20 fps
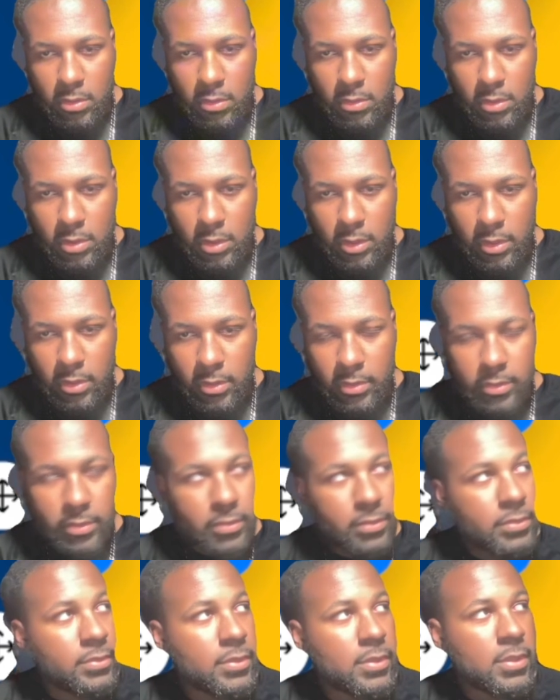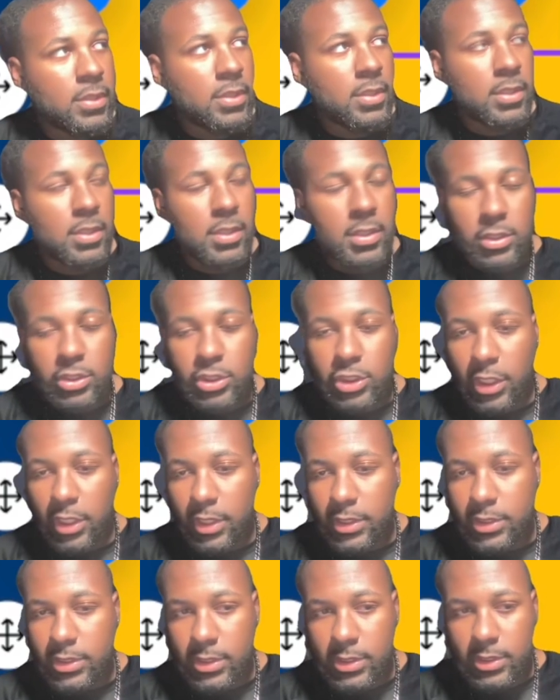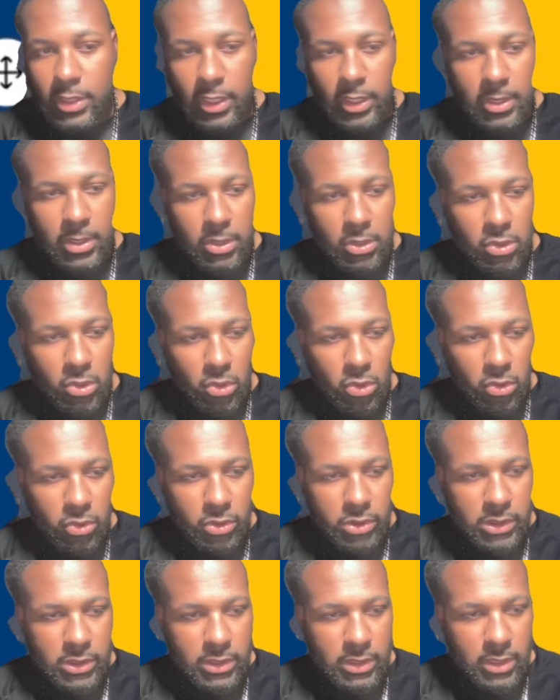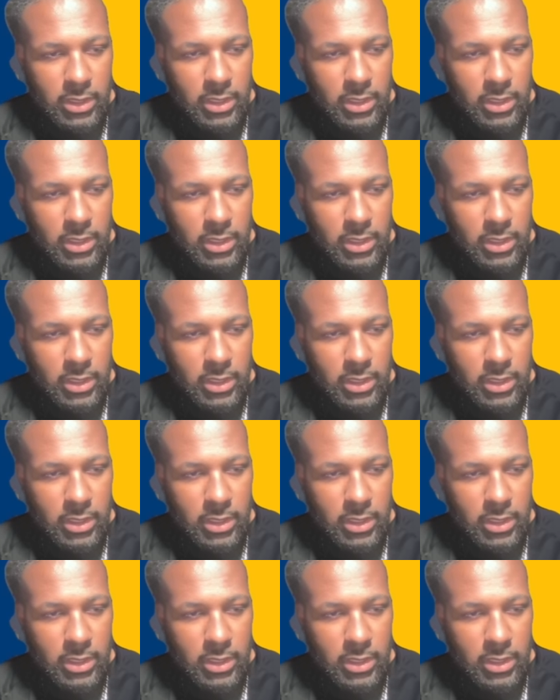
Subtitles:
Yeah. Chase is taking the Colts.